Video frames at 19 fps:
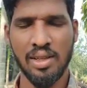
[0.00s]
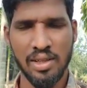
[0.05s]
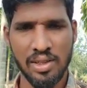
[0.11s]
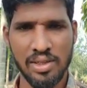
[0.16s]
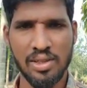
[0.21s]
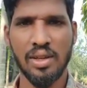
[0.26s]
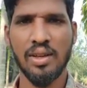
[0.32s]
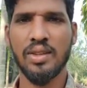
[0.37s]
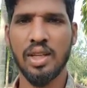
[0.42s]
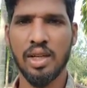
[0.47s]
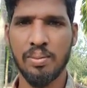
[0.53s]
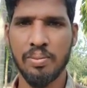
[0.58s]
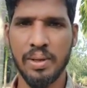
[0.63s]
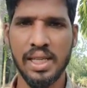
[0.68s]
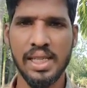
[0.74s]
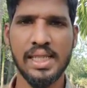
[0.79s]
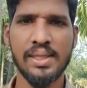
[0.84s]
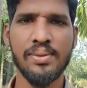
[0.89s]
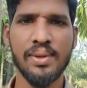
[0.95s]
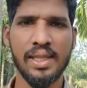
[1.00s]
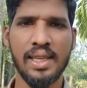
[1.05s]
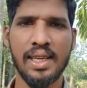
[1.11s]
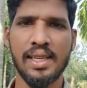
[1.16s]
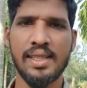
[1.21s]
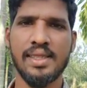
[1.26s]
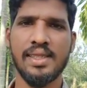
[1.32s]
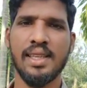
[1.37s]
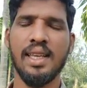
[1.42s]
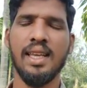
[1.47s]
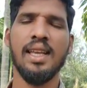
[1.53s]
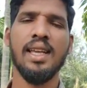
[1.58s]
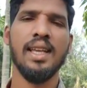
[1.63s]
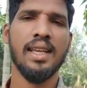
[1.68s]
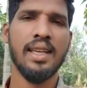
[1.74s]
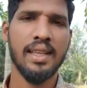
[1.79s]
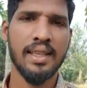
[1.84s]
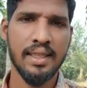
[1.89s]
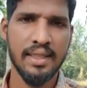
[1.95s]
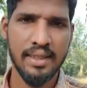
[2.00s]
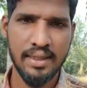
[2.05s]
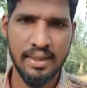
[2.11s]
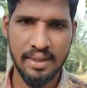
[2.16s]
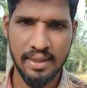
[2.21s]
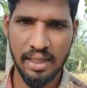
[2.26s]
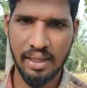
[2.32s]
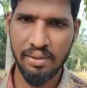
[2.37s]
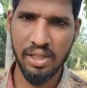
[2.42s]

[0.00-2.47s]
So on that place we can see the